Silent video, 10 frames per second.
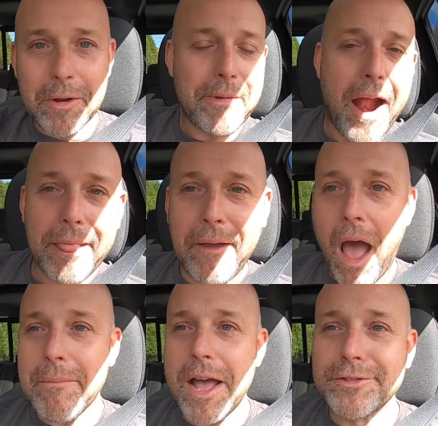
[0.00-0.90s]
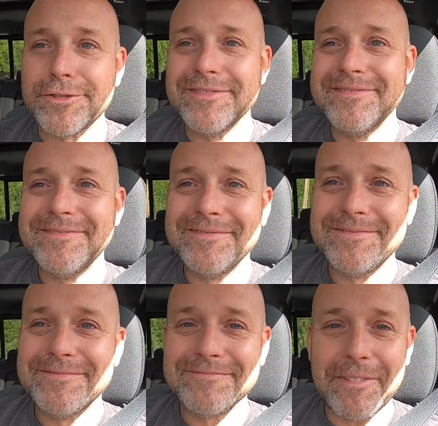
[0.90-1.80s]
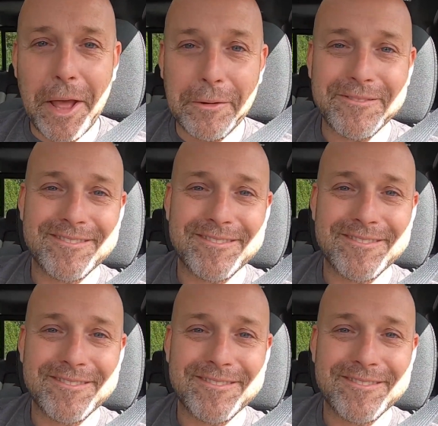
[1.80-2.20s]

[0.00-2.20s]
them down in the comments. Later.